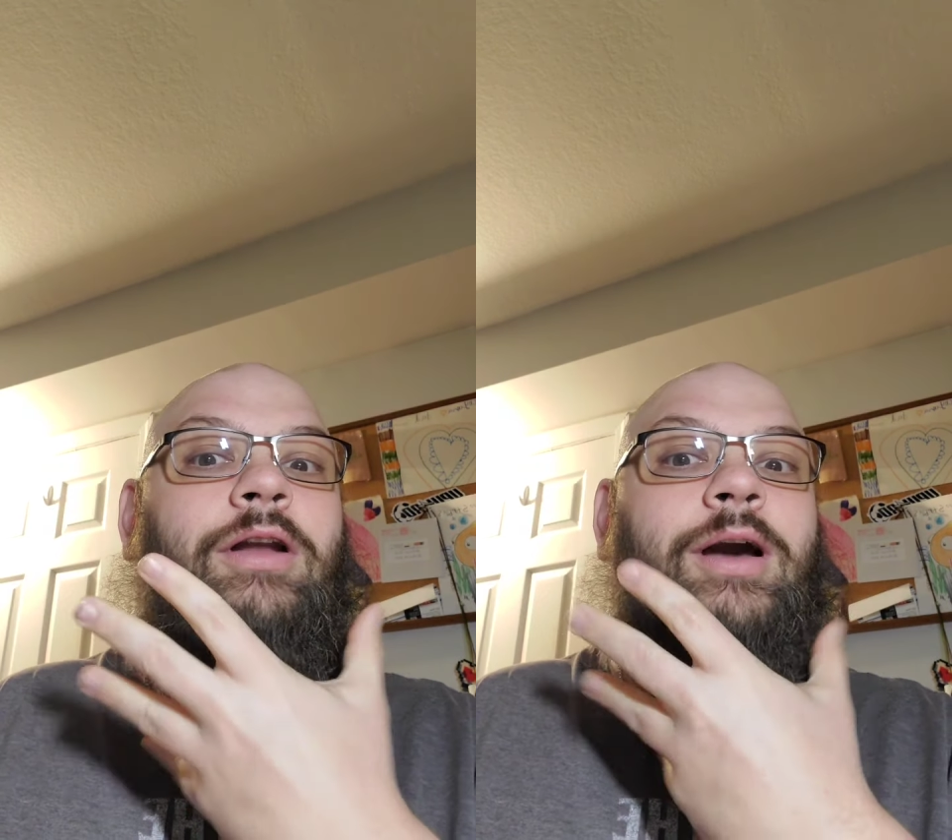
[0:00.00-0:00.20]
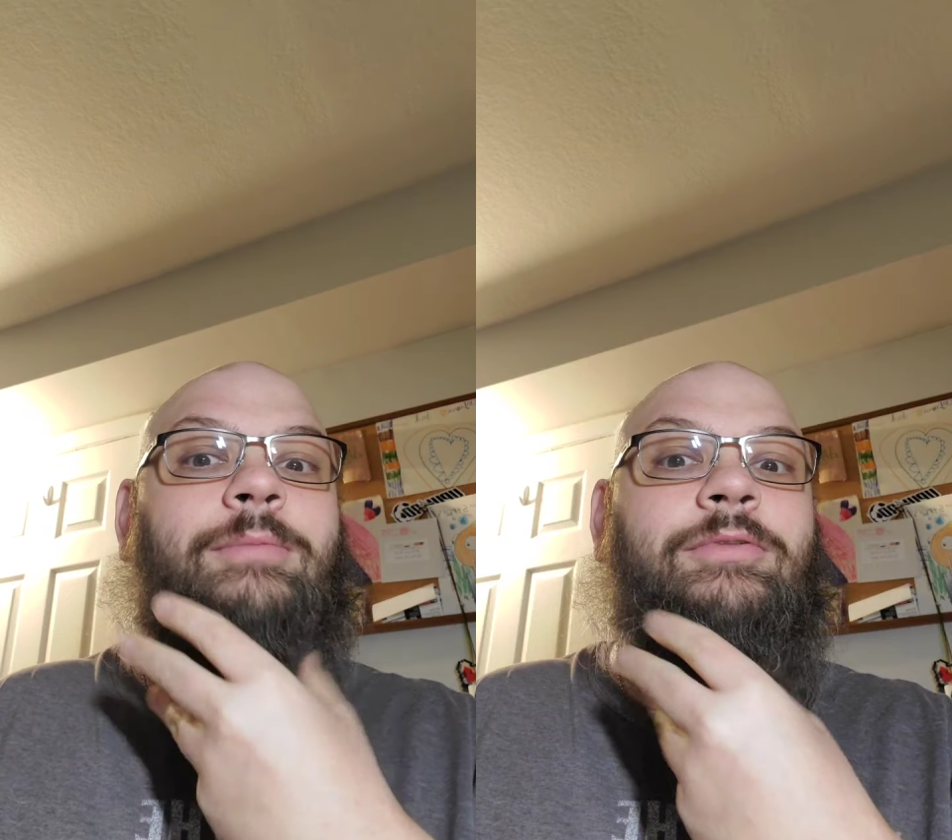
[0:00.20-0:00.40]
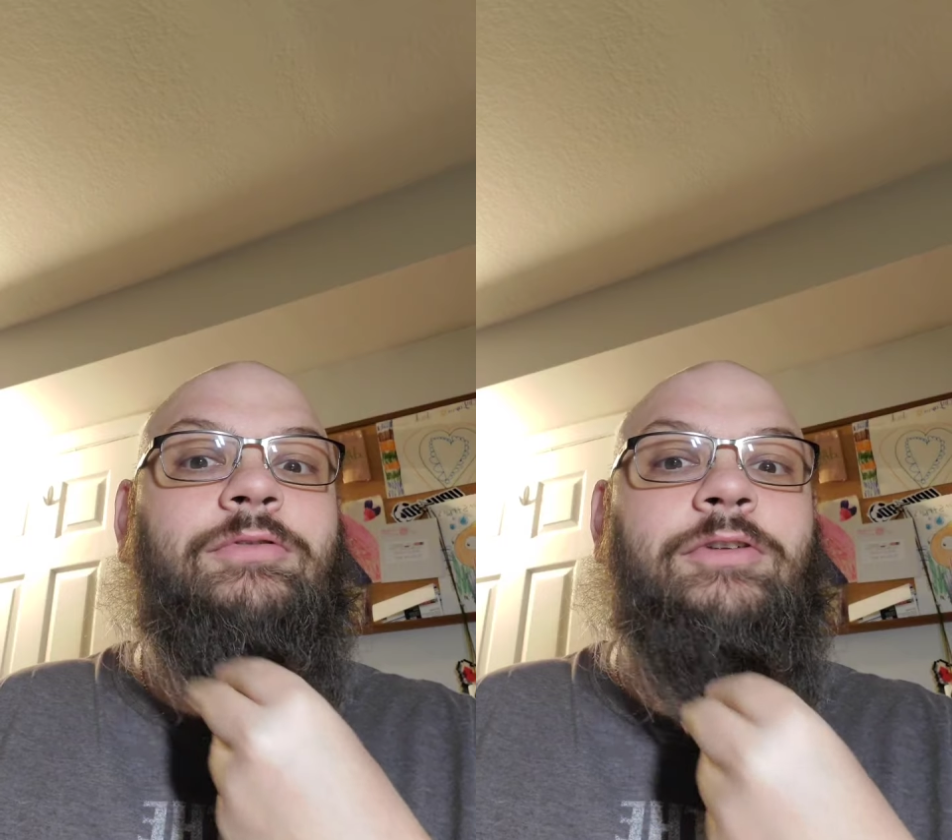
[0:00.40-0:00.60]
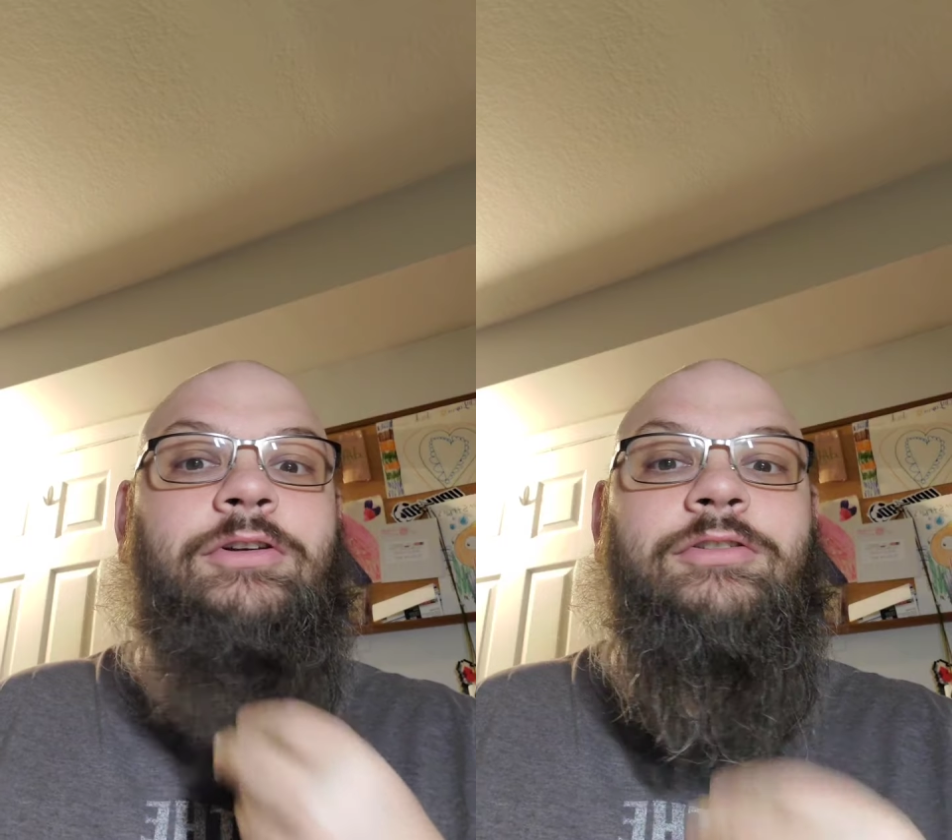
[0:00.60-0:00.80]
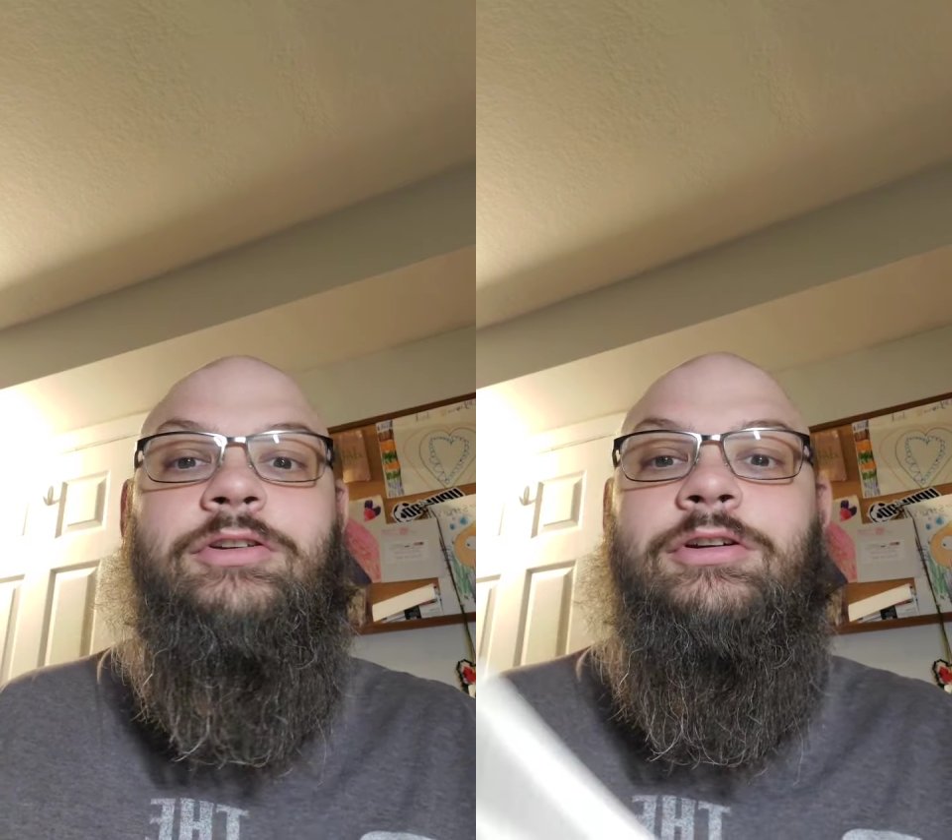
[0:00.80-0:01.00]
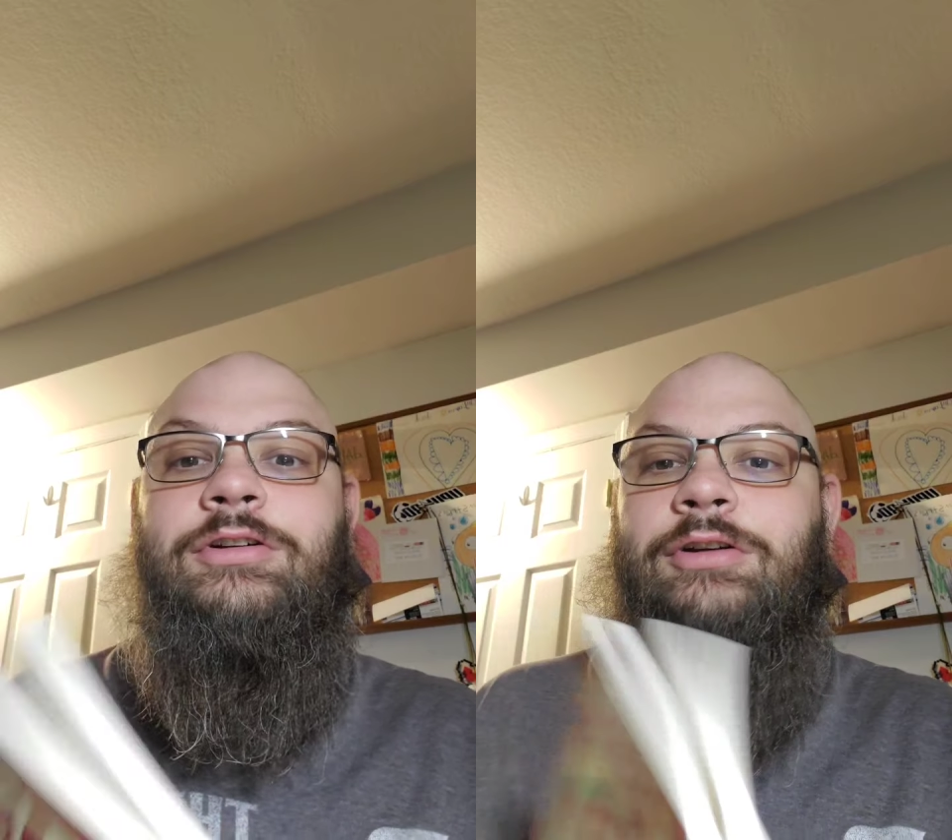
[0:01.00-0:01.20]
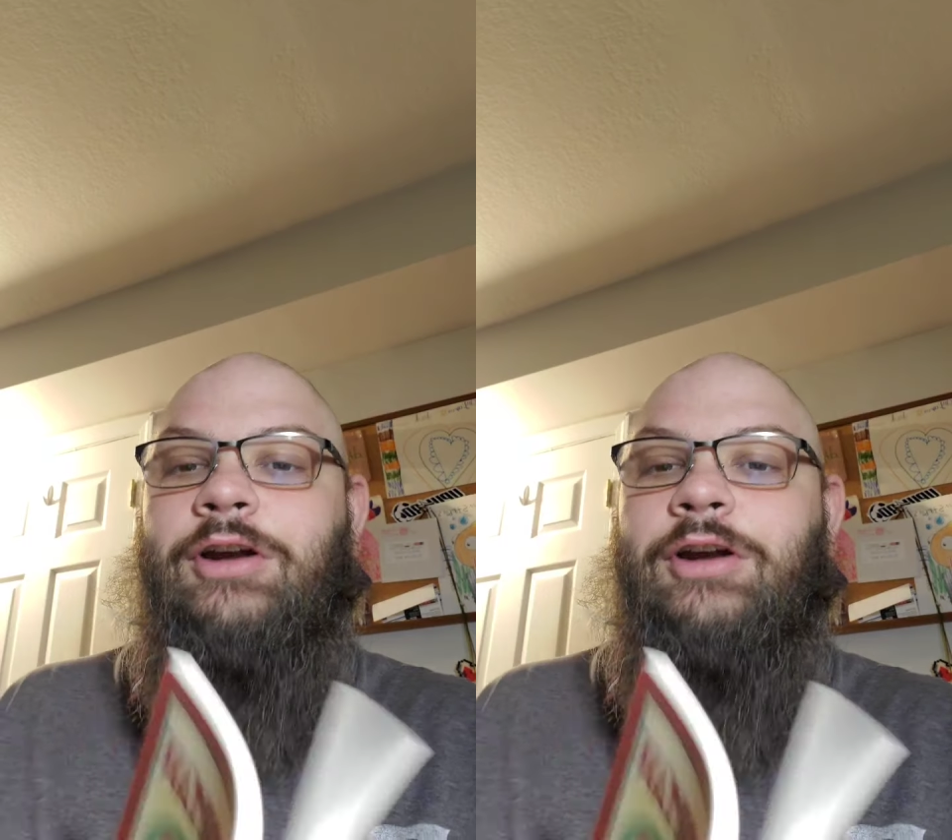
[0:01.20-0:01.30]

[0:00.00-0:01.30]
comes full circle.